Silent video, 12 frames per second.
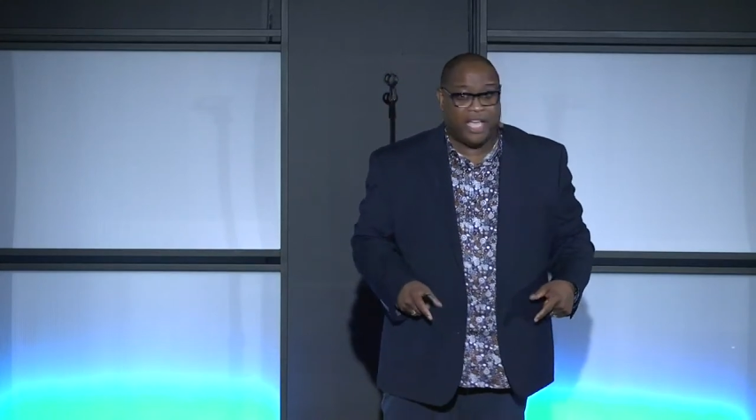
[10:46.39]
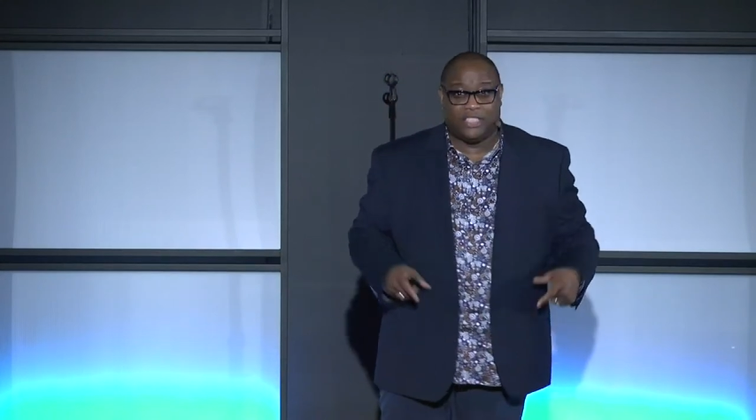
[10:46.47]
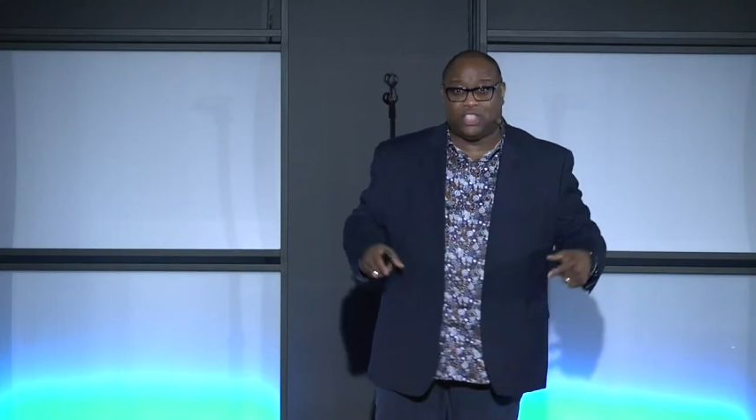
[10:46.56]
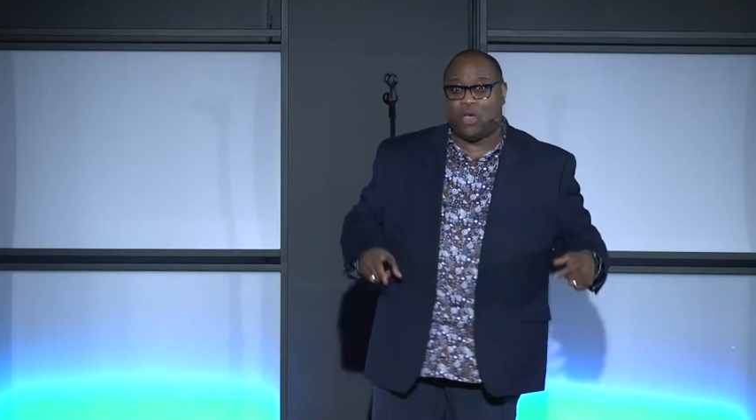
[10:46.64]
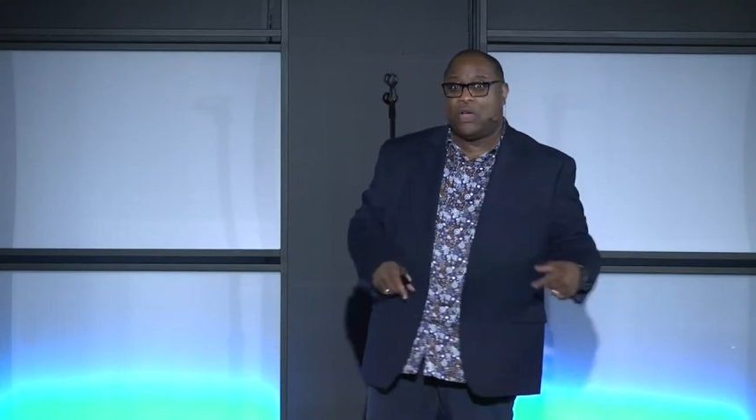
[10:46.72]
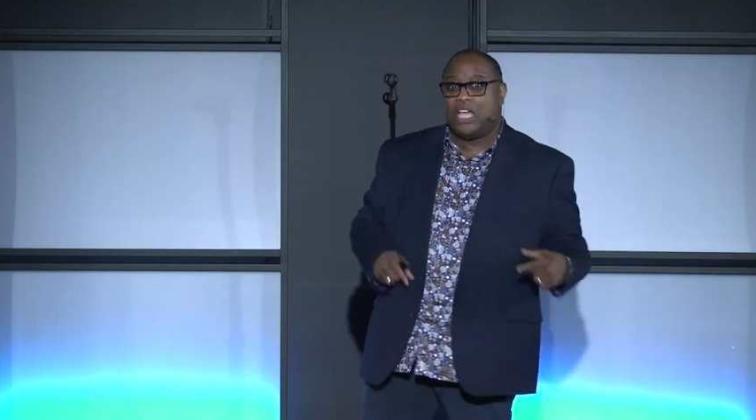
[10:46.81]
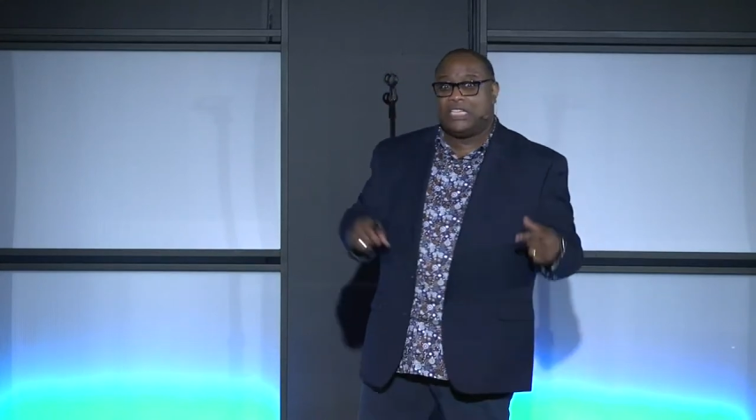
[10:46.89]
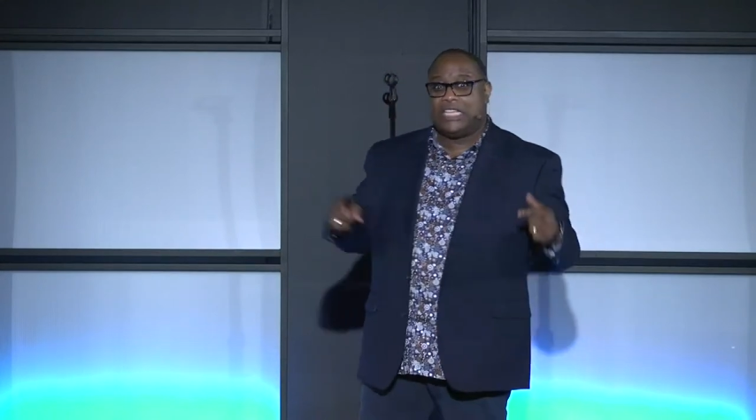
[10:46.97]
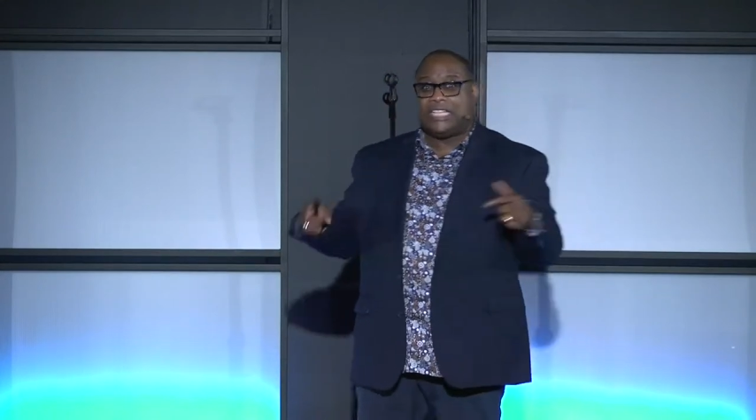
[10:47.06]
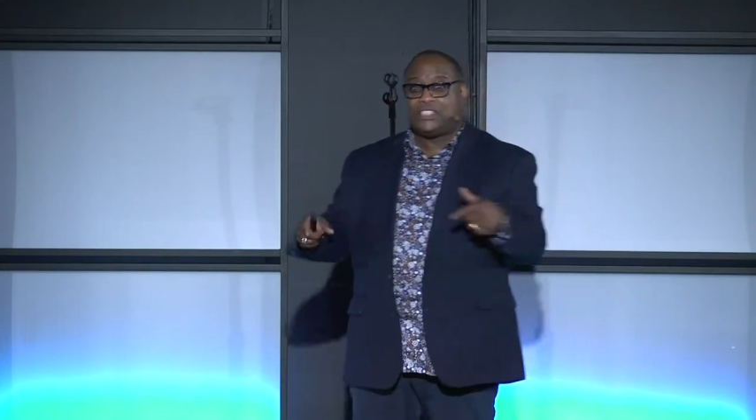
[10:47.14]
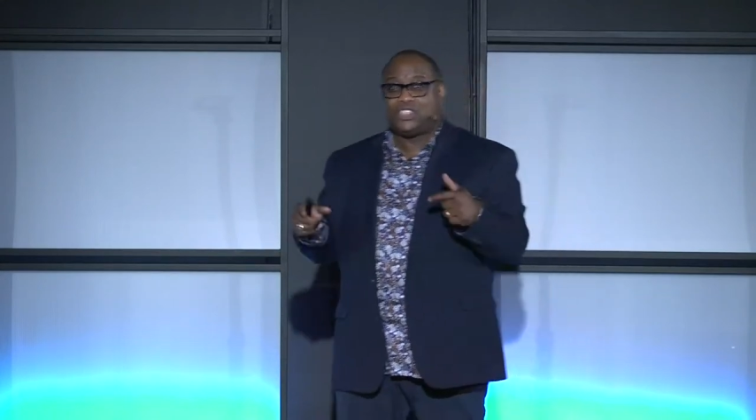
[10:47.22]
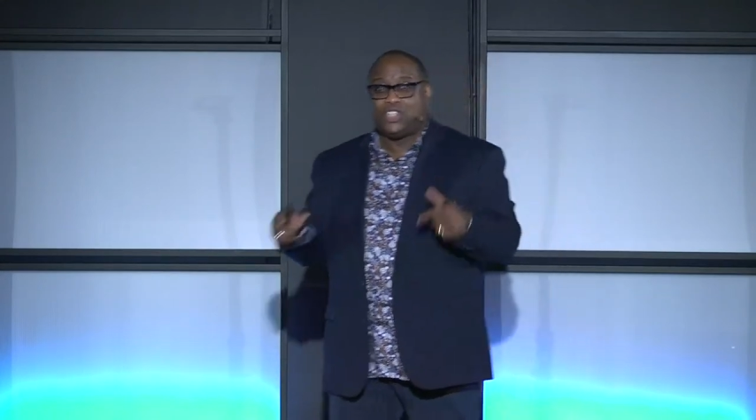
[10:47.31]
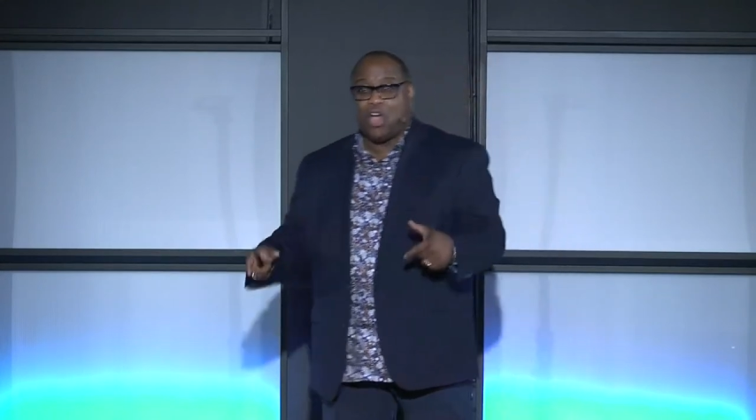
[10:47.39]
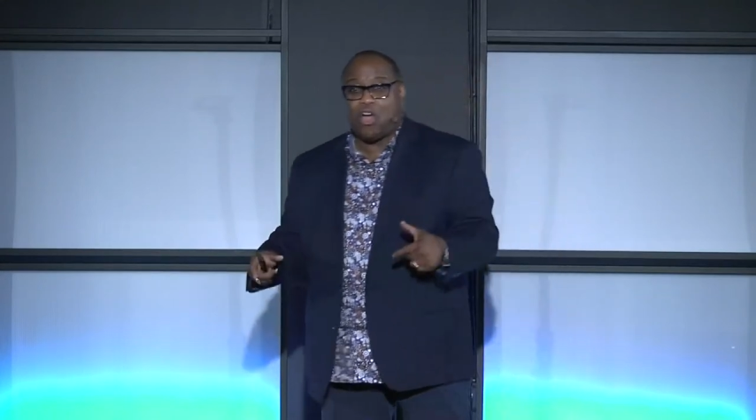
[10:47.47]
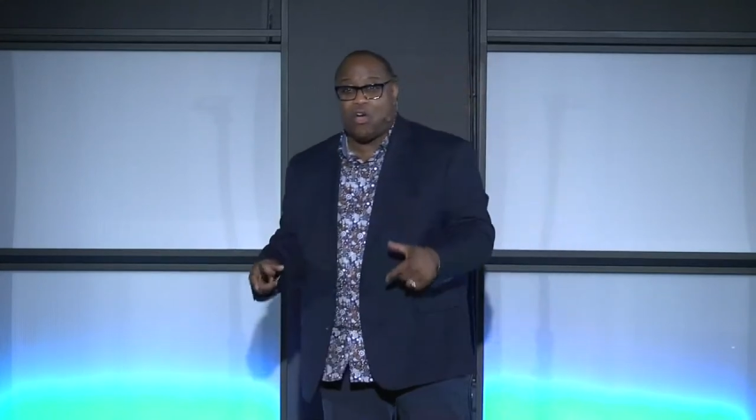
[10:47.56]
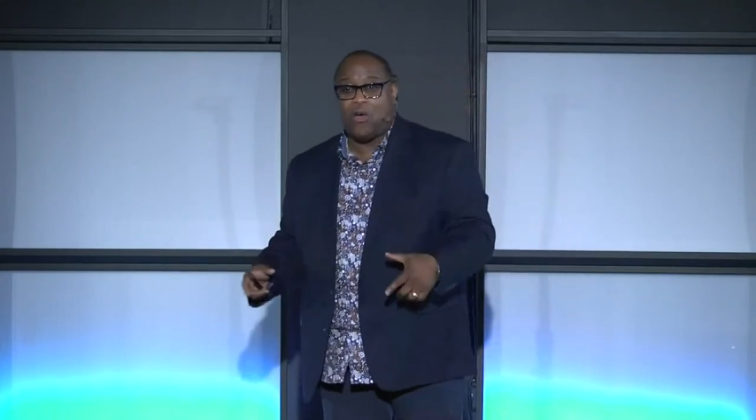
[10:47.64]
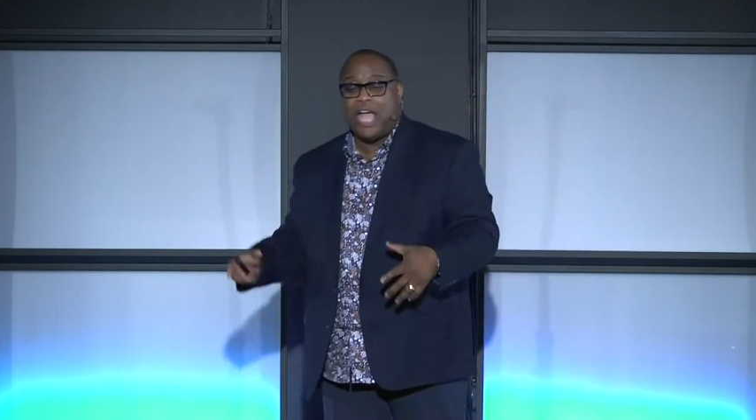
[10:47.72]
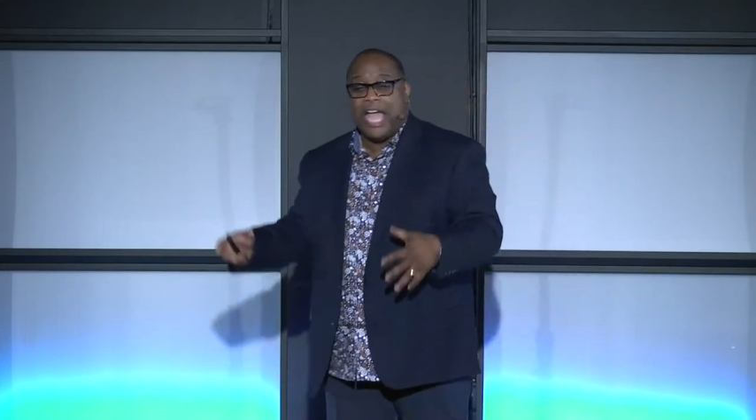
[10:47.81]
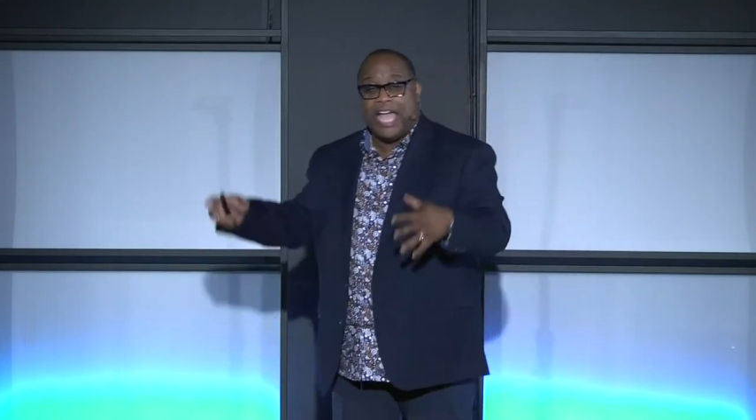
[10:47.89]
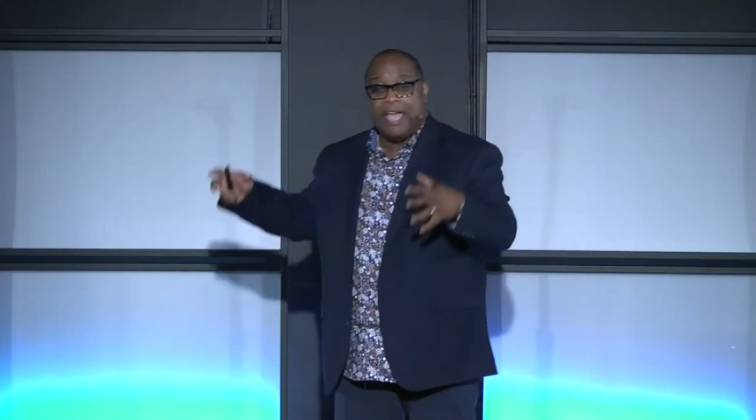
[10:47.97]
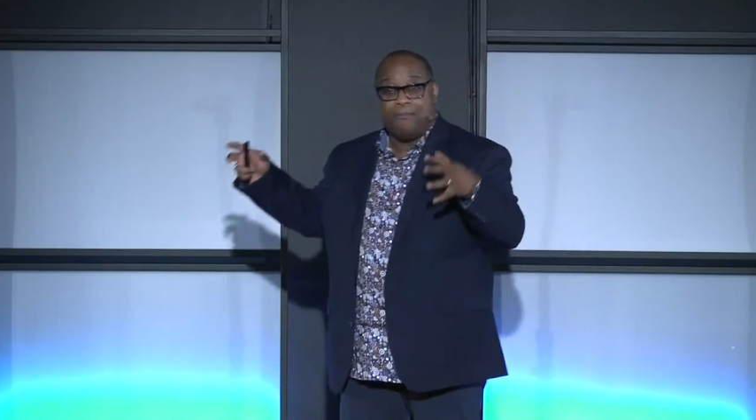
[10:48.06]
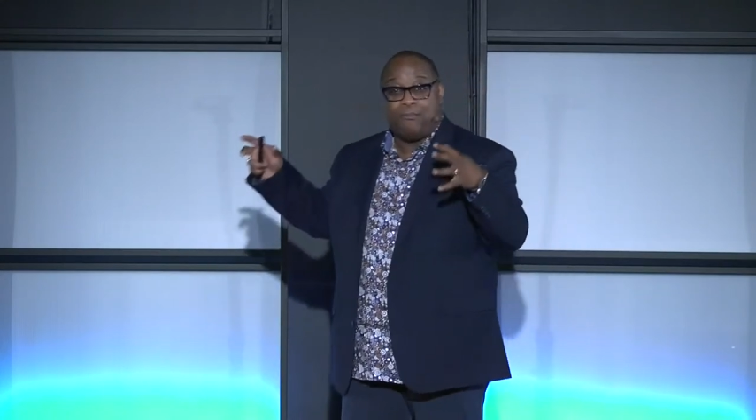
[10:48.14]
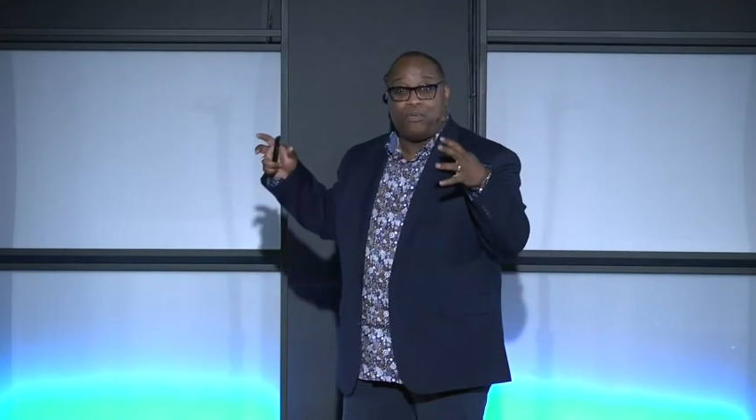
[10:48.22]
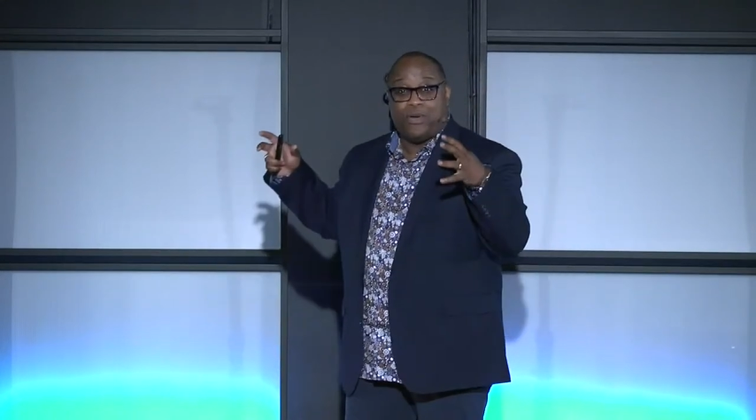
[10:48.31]
And so let's go
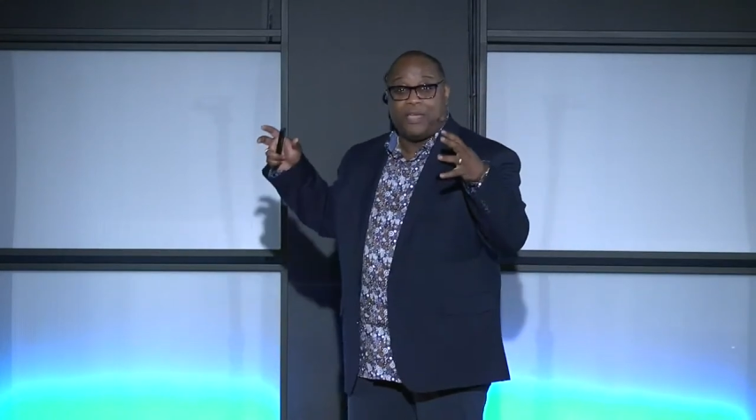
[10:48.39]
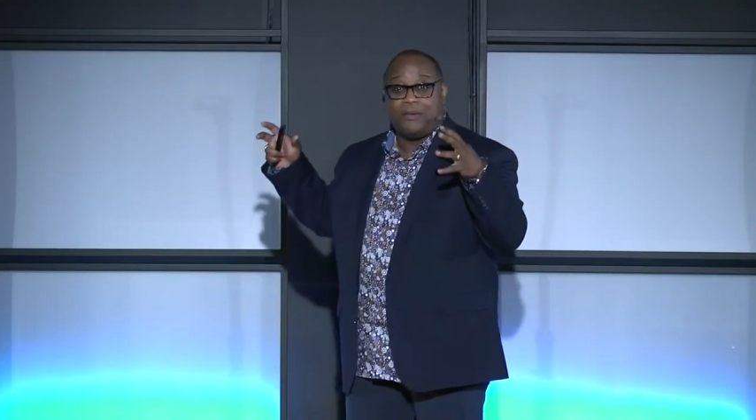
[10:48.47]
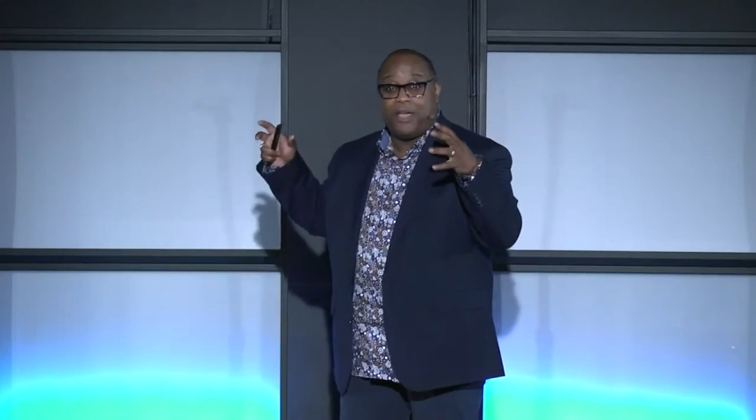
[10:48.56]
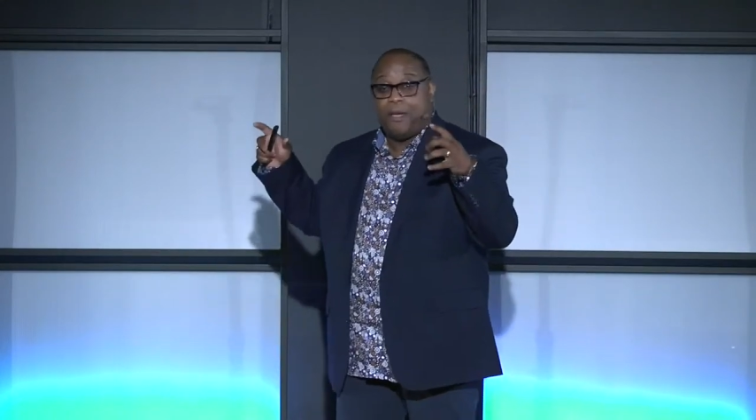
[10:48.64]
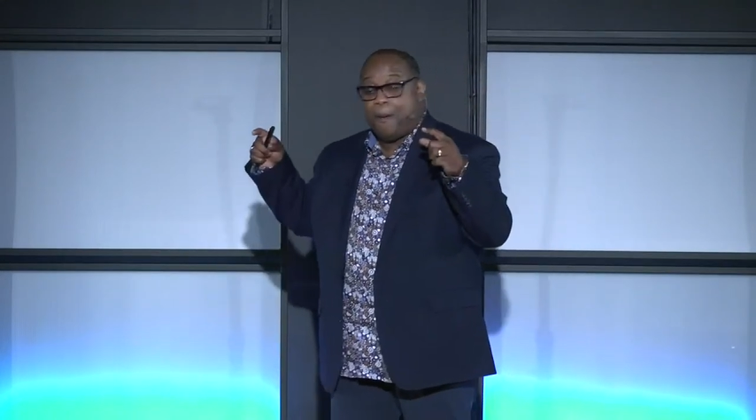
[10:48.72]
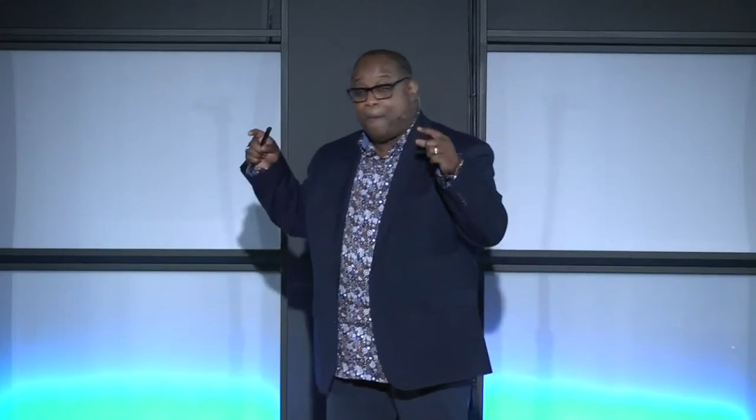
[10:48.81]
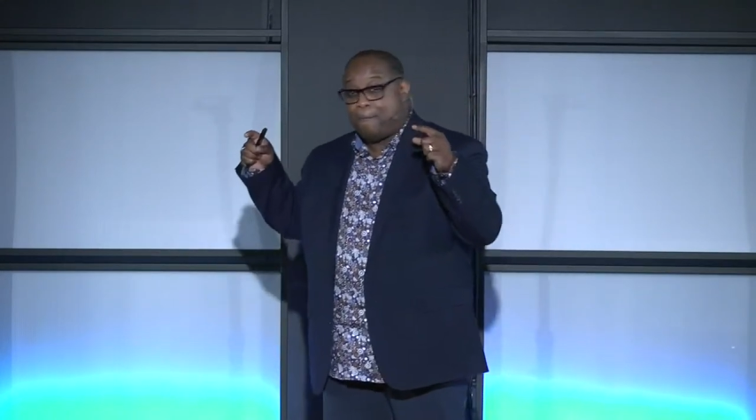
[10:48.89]
and bring